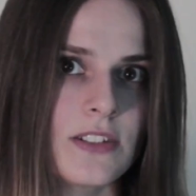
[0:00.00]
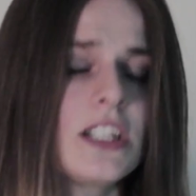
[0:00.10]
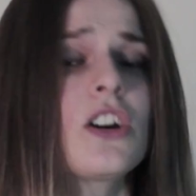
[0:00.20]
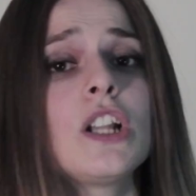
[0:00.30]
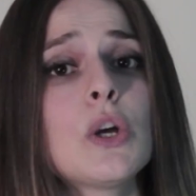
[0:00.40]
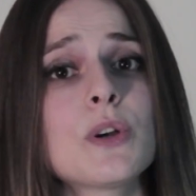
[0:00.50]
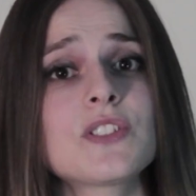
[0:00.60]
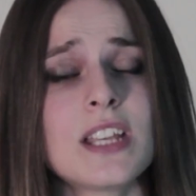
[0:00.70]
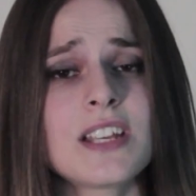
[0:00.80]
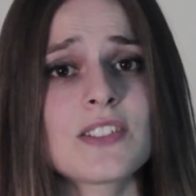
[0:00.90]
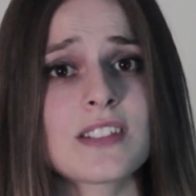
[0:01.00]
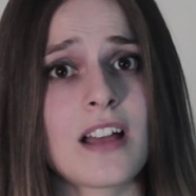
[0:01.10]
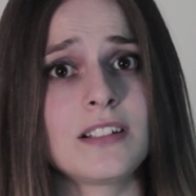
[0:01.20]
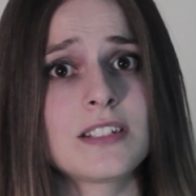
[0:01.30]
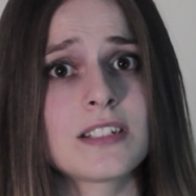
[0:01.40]
Niccolo was
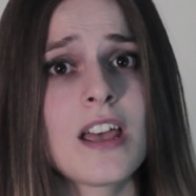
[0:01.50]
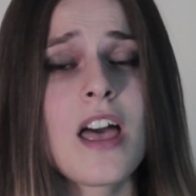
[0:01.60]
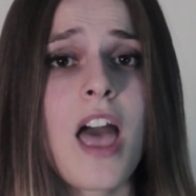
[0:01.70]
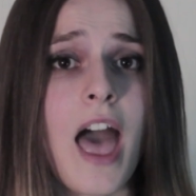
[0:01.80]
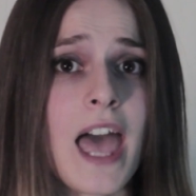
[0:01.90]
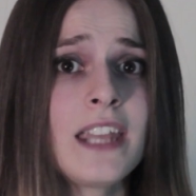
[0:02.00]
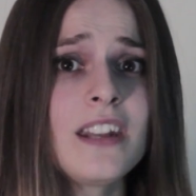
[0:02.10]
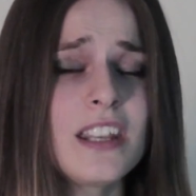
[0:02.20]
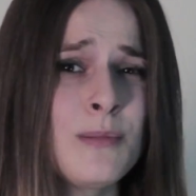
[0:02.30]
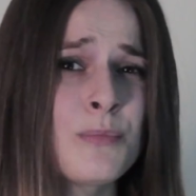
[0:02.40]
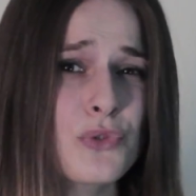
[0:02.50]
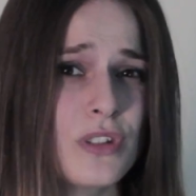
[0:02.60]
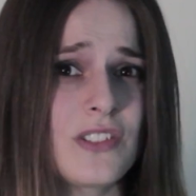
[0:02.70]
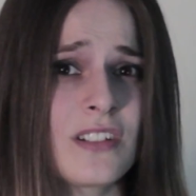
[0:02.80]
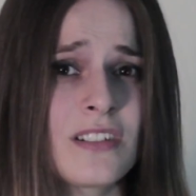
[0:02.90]
exiled and
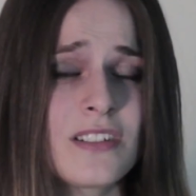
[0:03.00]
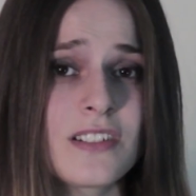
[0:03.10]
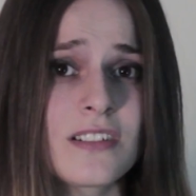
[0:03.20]
imprisoned